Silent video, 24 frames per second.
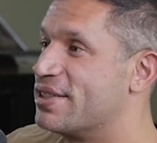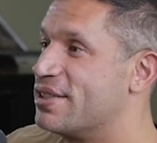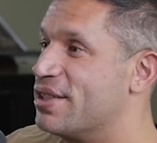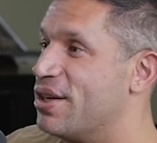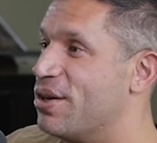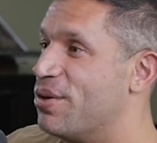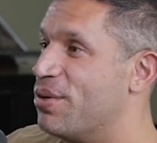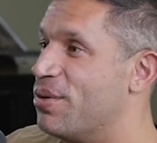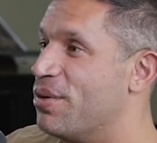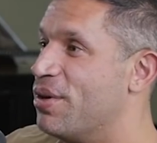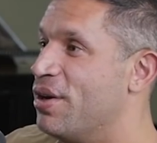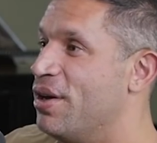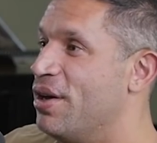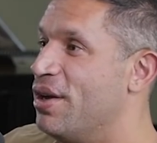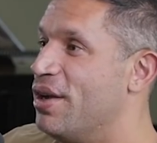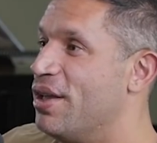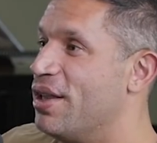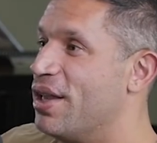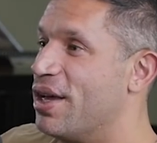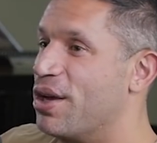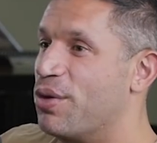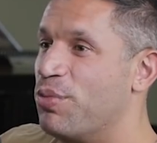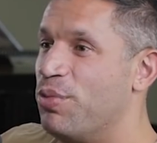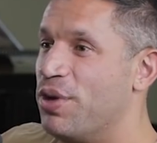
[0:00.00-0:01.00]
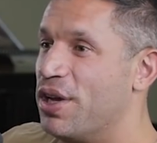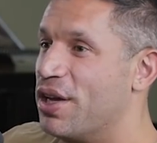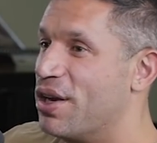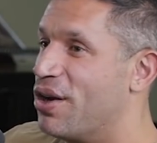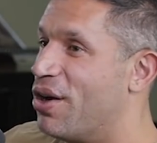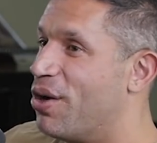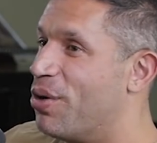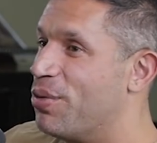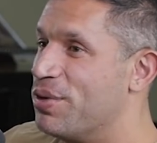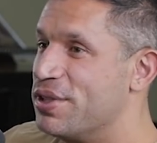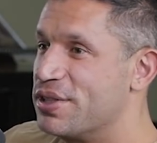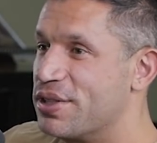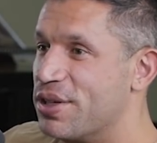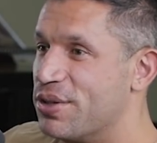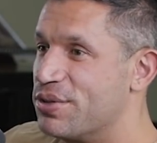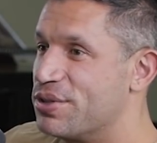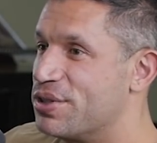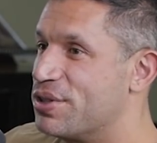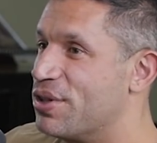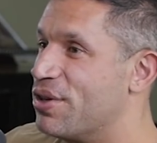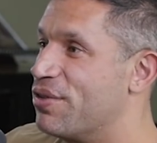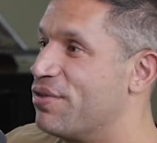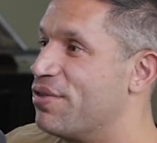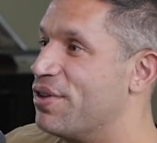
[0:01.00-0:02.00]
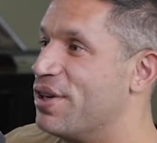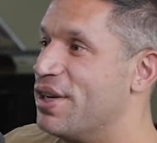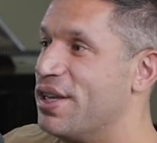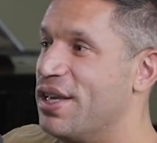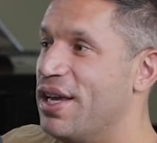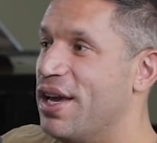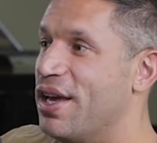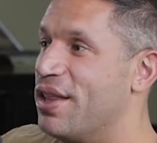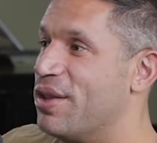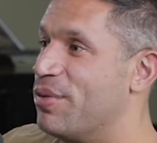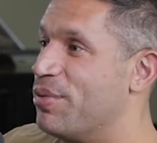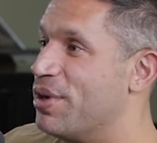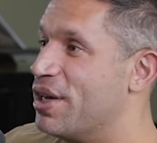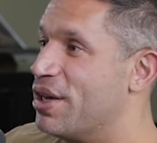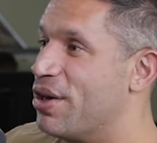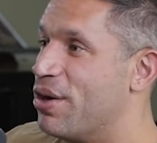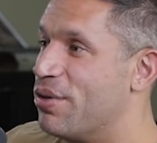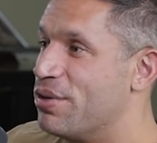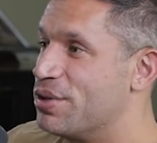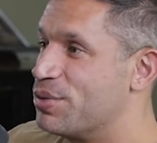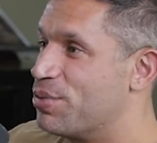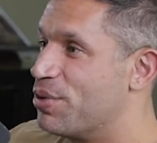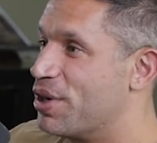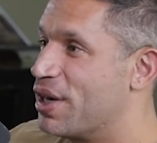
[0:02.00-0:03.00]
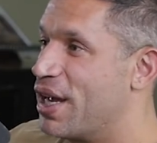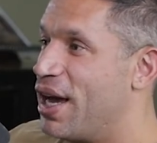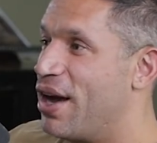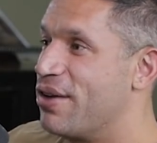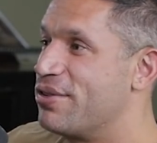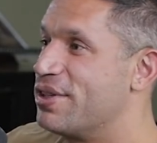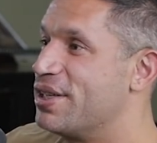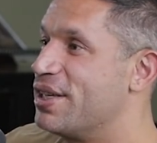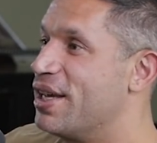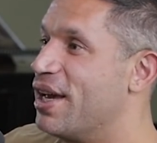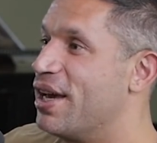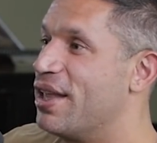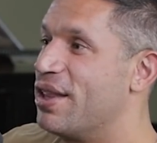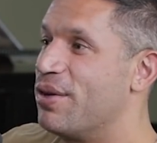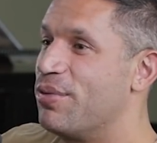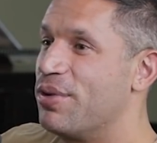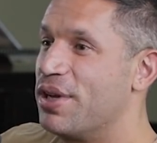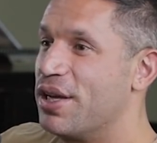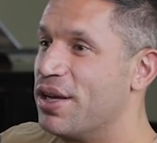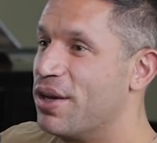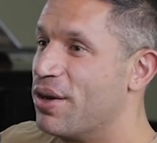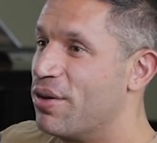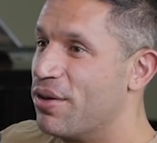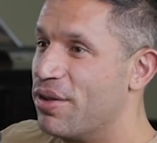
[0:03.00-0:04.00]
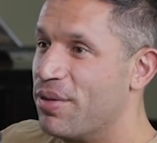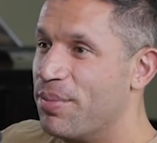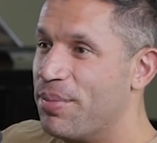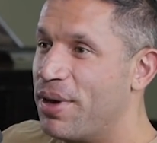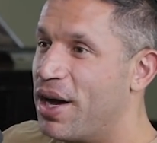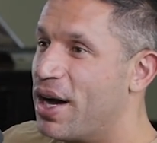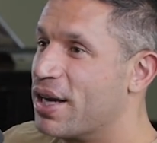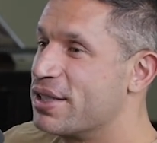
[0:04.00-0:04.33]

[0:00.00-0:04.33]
So like we could always go surfing together. We could always work out together. We could go to the